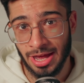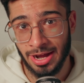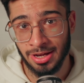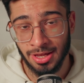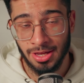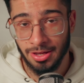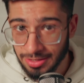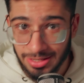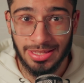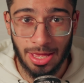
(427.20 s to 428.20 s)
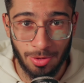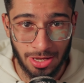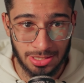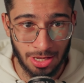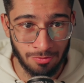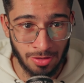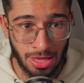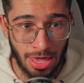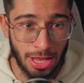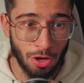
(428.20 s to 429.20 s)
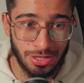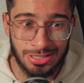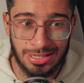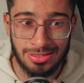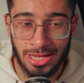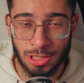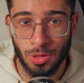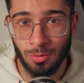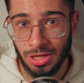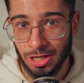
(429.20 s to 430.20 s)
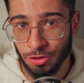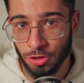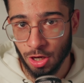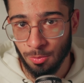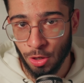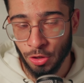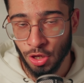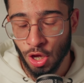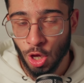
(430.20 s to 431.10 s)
that real cameras have? And honestly, that's where we need to talk about